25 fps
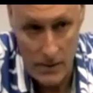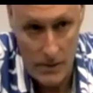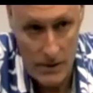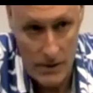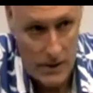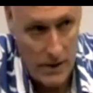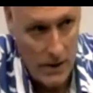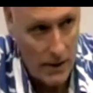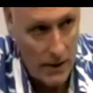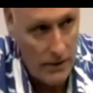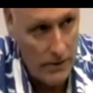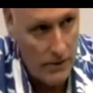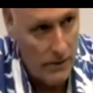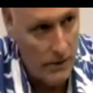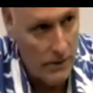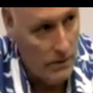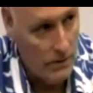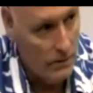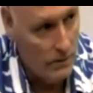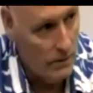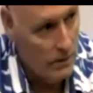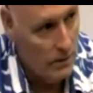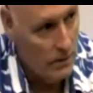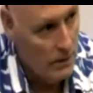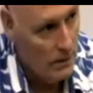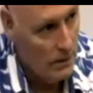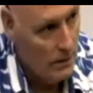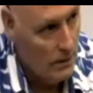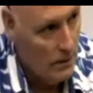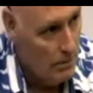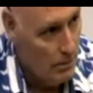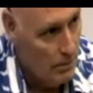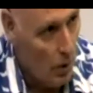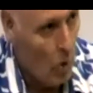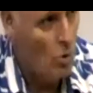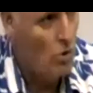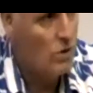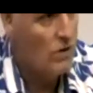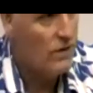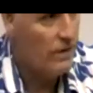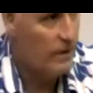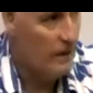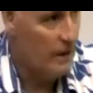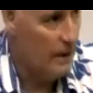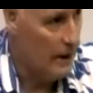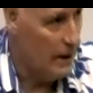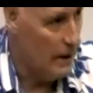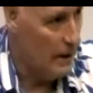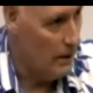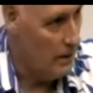is not to
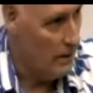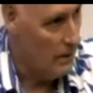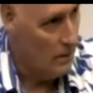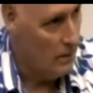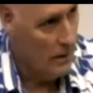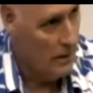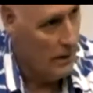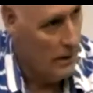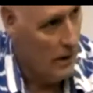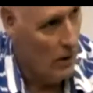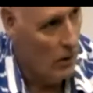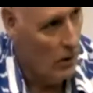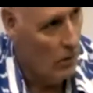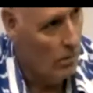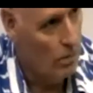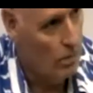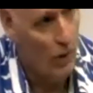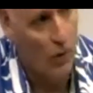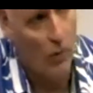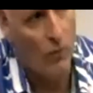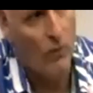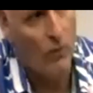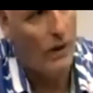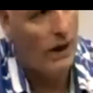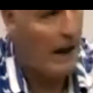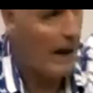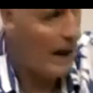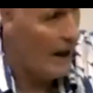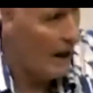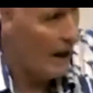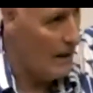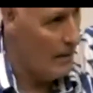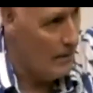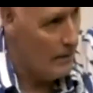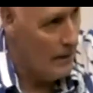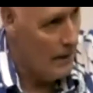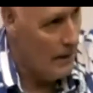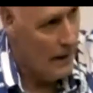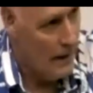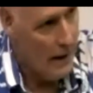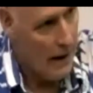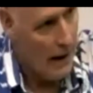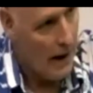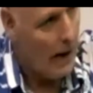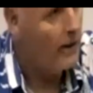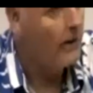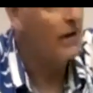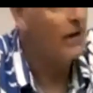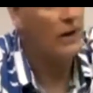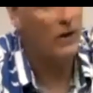boastfully, proclaim in an
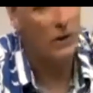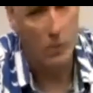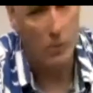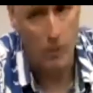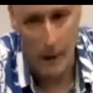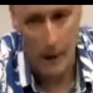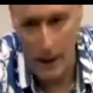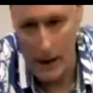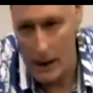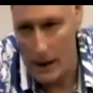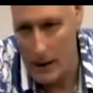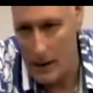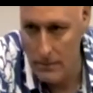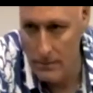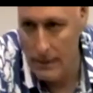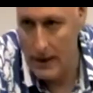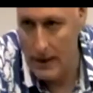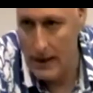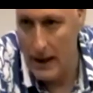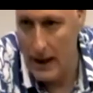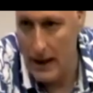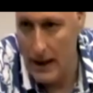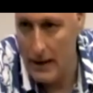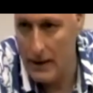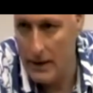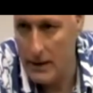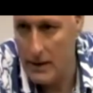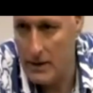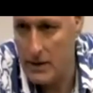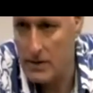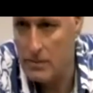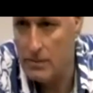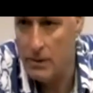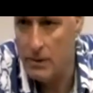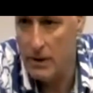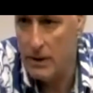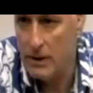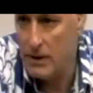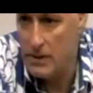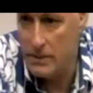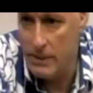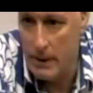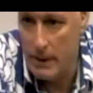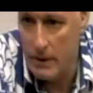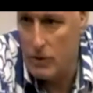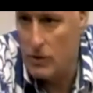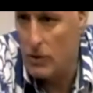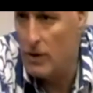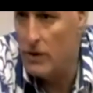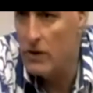arrogant way being atheist, but it's
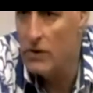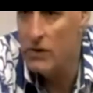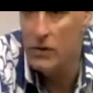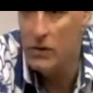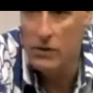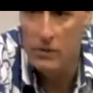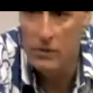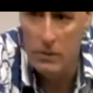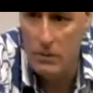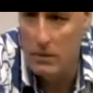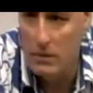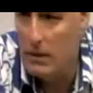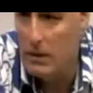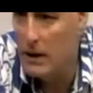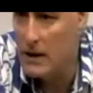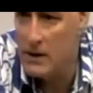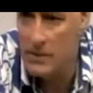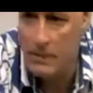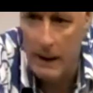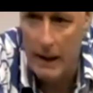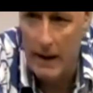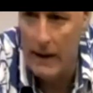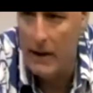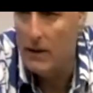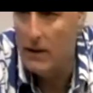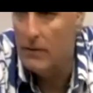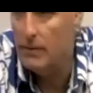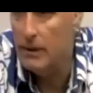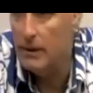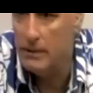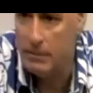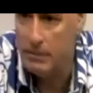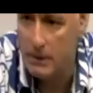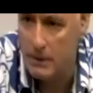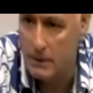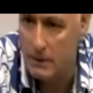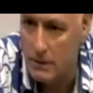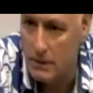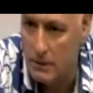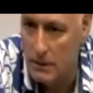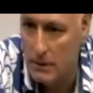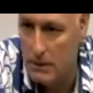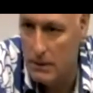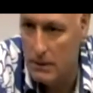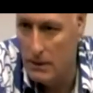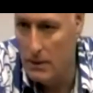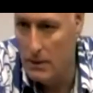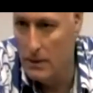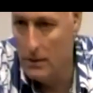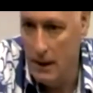about trying to explain to people
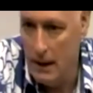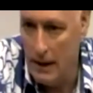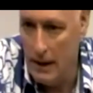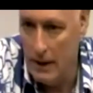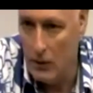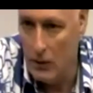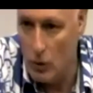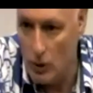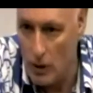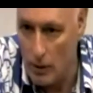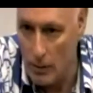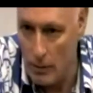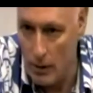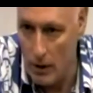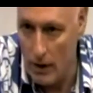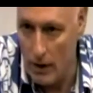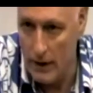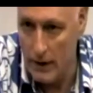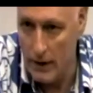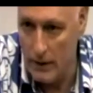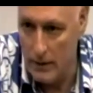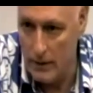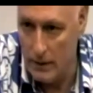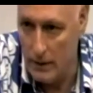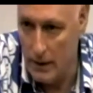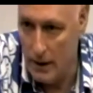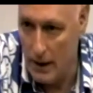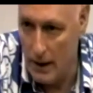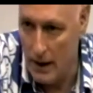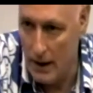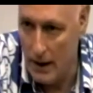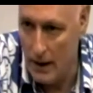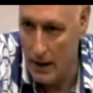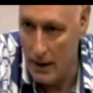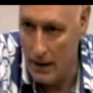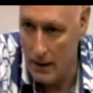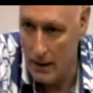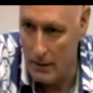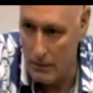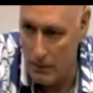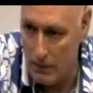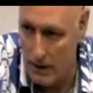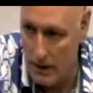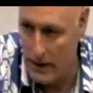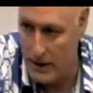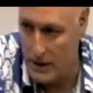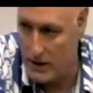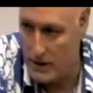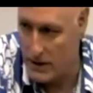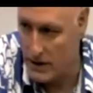and undermine religious